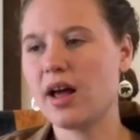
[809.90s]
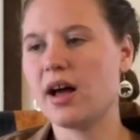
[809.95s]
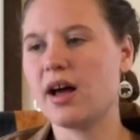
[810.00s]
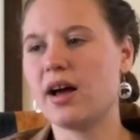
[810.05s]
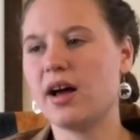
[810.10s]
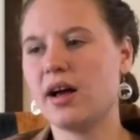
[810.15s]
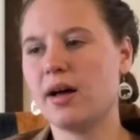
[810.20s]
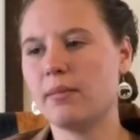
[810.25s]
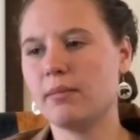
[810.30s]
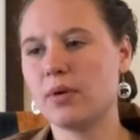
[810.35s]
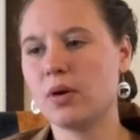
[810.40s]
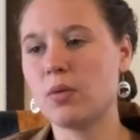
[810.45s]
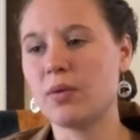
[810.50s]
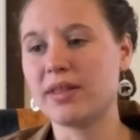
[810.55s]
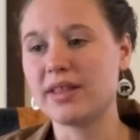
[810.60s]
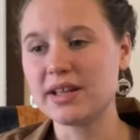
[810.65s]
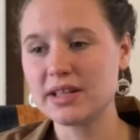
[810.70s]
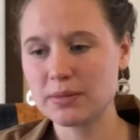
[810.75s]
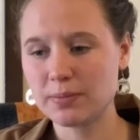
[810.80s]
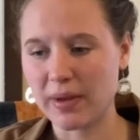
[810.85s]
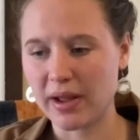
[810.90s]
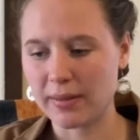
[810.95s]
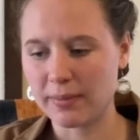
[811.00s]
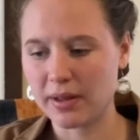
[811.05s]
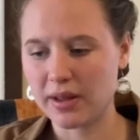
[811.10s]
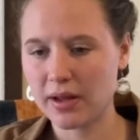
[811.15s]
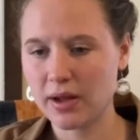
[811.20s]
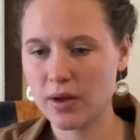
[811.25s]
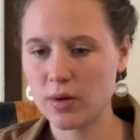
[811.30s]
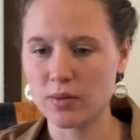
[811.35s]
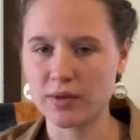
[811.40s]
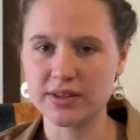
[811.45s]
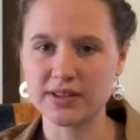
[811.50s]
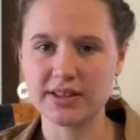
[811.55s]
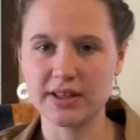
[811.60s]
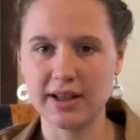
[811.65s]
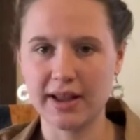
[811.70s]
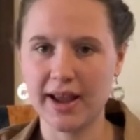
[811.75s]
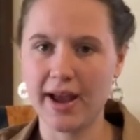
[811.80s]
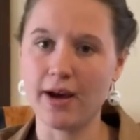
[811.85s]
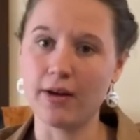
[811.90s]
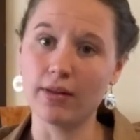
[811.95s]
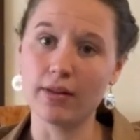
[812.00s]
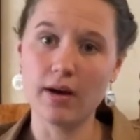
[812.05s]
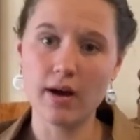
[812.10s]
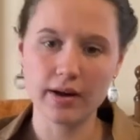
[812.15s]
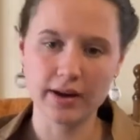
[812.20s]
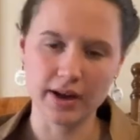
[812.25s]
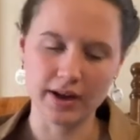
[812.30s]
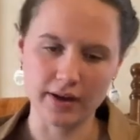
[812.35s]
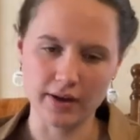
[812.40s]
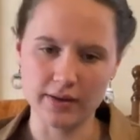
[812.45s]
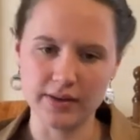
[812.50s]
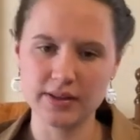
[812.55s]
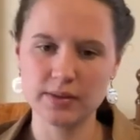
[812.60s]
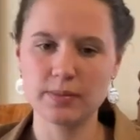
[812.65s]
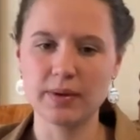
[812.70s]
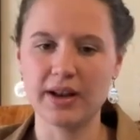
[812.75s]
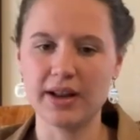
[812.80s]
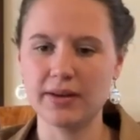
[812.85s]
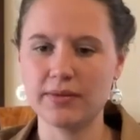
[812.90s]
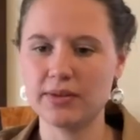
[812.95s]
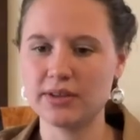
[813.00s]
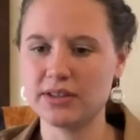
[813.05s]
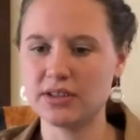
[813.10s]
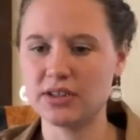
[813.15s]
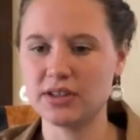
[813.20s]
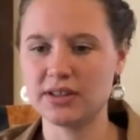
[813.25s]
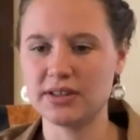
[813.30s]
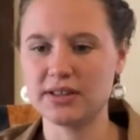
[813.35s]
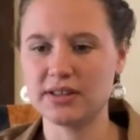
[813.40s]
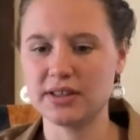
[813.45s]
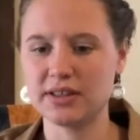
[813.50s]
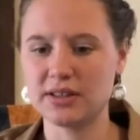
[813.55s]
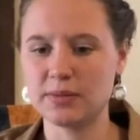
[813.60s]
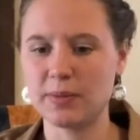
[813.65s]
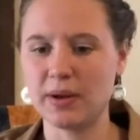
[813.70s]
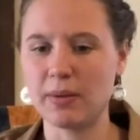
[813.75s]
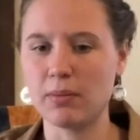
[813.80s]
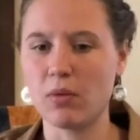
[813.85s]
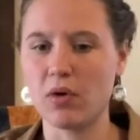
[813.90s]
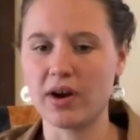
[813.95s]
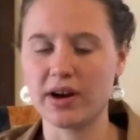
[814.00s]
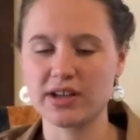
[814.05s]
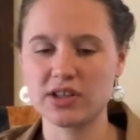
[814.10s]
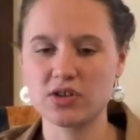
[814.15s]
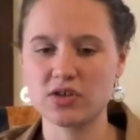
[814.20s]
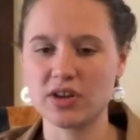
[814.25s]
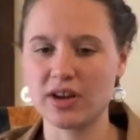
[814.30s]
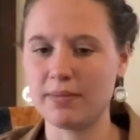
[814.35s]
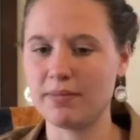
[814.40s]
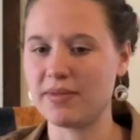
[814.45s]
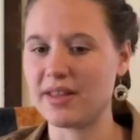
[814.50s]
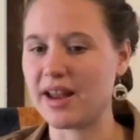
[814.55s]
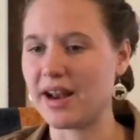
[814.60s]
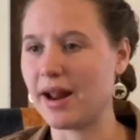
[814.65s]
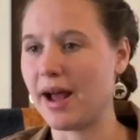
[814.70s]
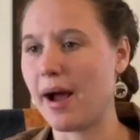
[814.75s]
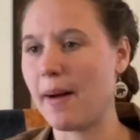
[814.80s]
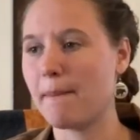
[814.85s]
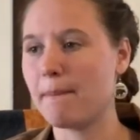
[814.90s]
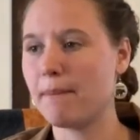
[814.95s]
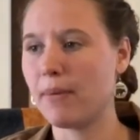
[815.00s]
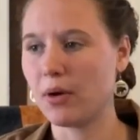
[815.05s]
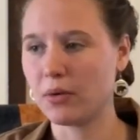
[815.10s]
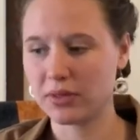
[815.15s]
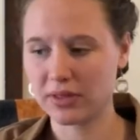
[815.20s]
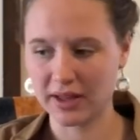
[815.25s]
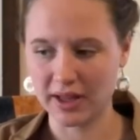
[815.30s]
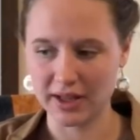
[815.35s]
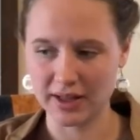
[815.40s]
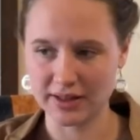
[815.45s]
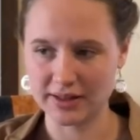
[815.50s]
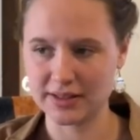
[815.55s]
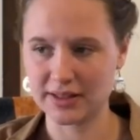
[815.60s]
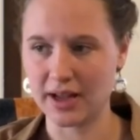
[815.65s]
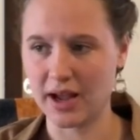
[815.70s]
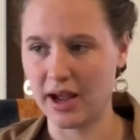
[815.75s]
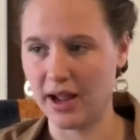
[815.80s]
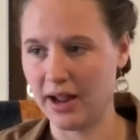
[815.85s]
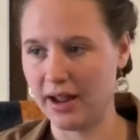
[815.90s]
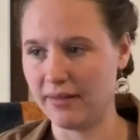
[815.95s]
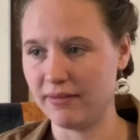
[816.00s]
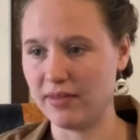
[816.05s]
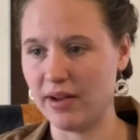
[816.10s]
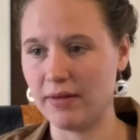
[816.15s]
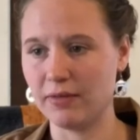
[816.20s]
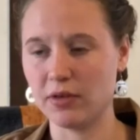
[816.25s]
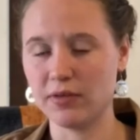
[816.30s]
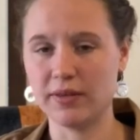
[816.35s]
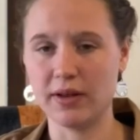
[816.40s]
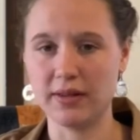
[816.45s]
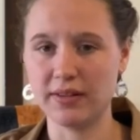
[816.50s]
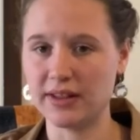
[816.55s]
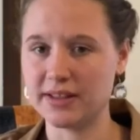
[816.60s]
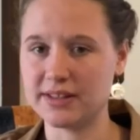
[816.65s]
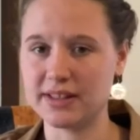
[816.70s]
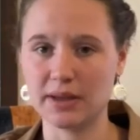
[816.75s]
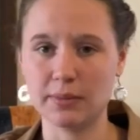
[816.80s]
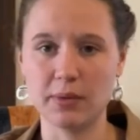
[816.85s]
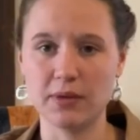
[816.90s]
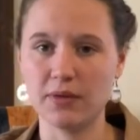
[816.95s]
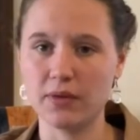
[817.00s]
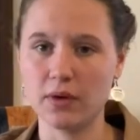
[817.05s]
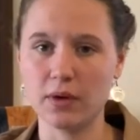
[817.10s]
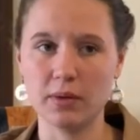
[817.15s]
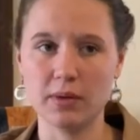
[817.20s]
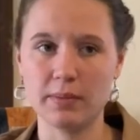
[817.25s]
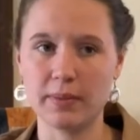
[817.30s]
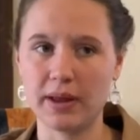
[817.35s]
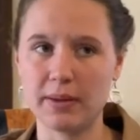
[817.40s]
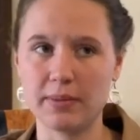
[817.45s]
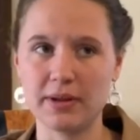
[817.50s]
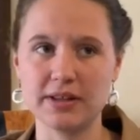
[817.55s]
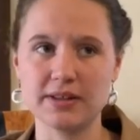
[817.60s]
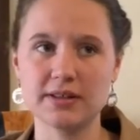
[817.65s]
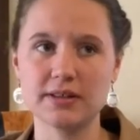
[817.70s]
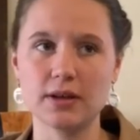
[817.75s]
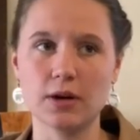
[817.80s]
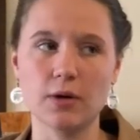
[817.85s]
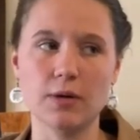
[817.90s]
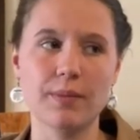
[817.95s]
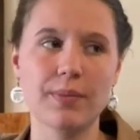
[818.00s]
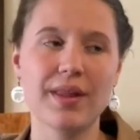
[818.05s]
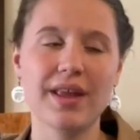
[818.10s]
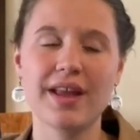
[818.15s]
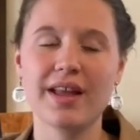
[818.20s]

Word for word: Um, with this baby, we'll see how long it goes, but it was just, it's been more extreme than both kids. I have never felt this sick before with babies. So